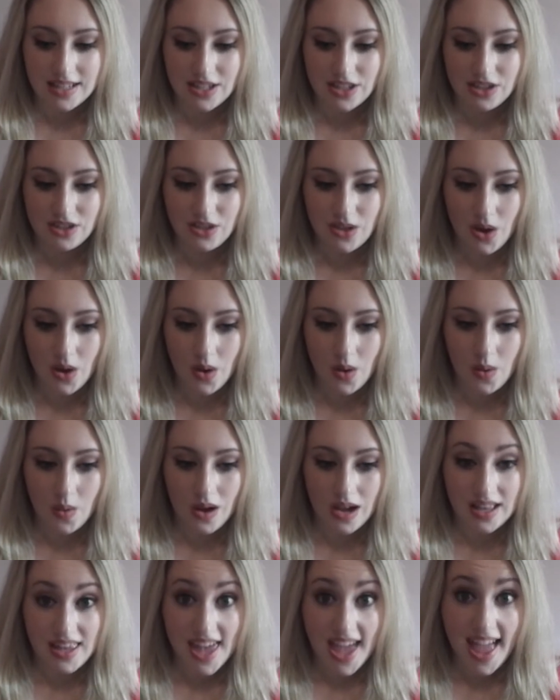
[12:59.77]
So
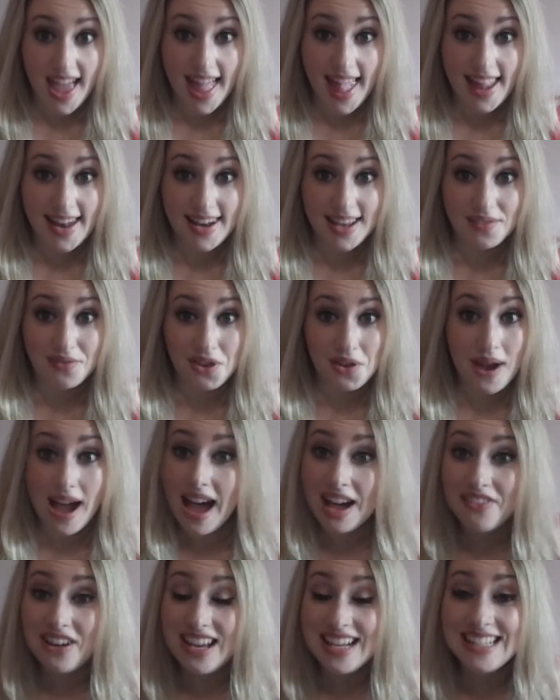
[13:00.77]
again, if you
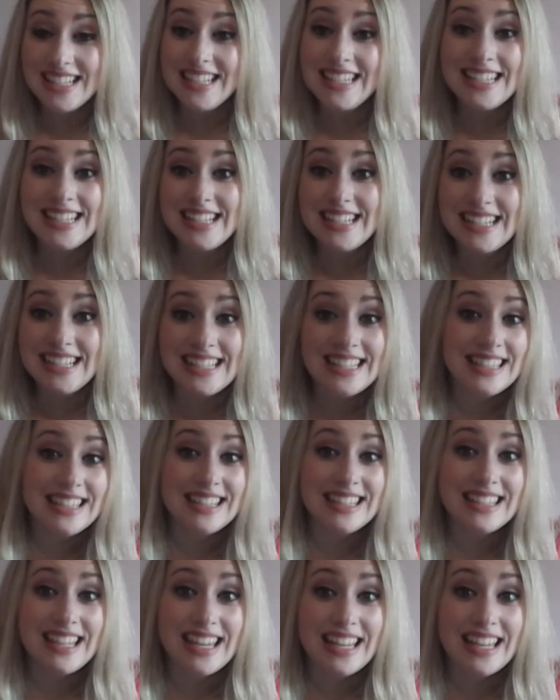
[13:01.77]
have ideas